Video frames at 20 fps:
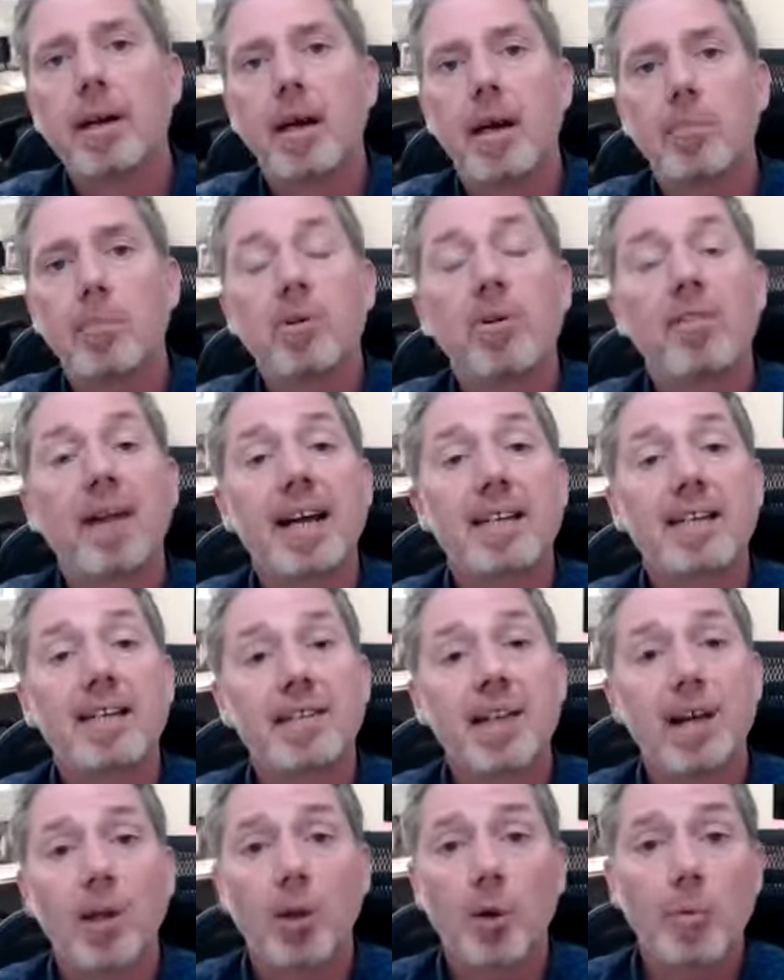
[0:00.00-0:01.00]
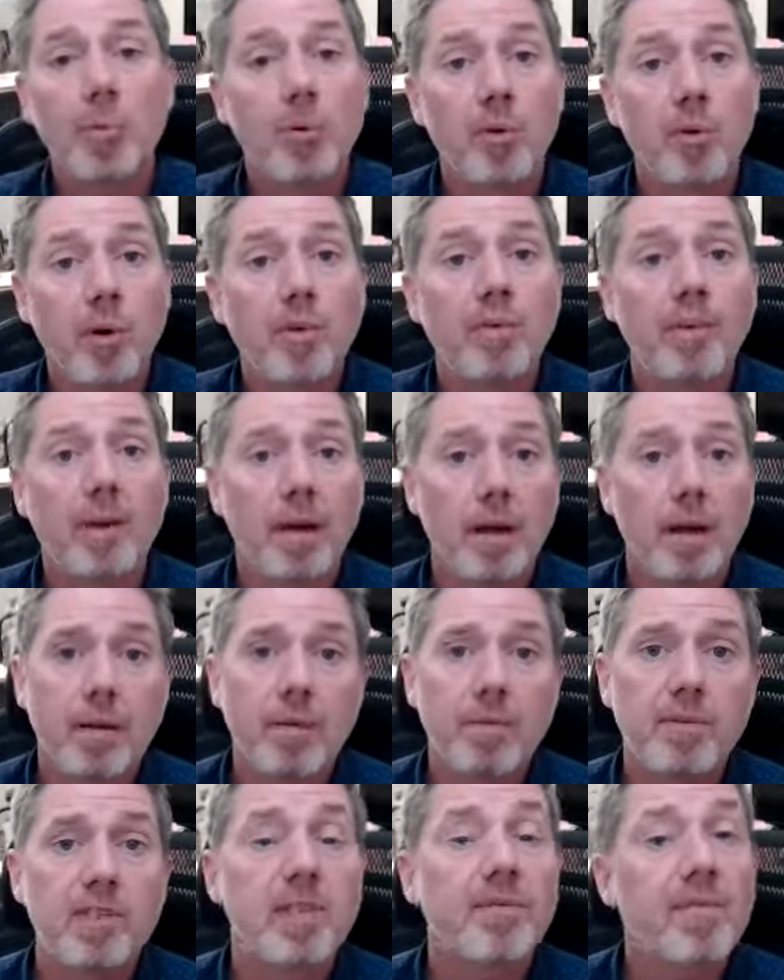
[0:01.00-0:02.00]
provide seller proof of
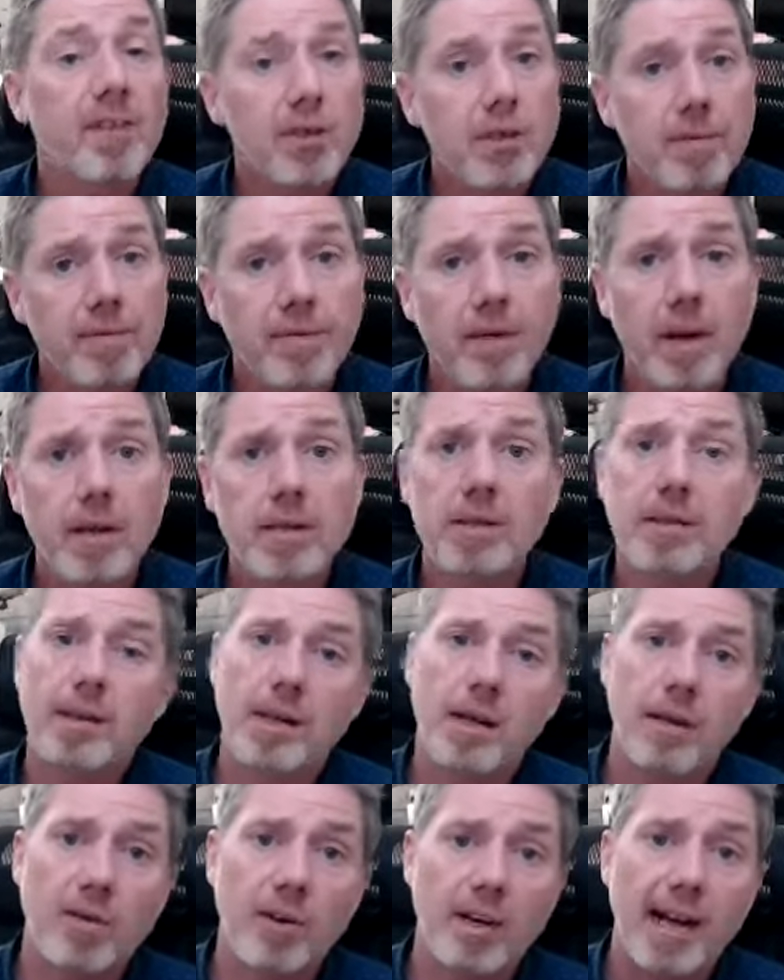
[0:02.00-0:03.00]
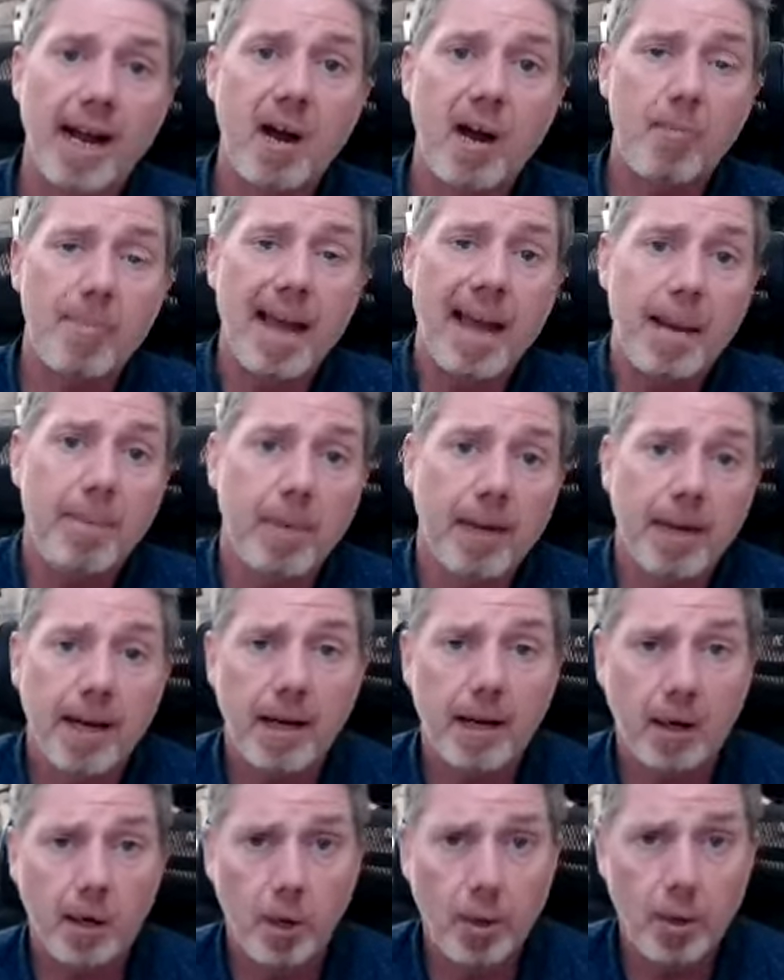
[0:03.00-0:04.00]
sufficient funds to cover down payment and
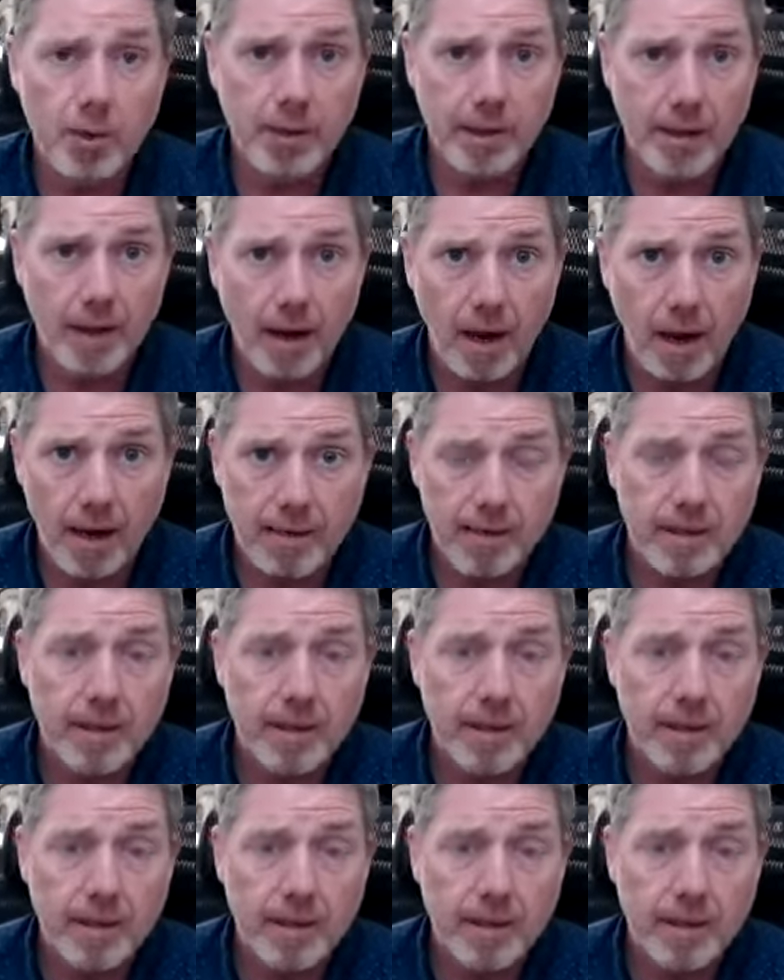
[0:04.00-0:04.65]
closing costs.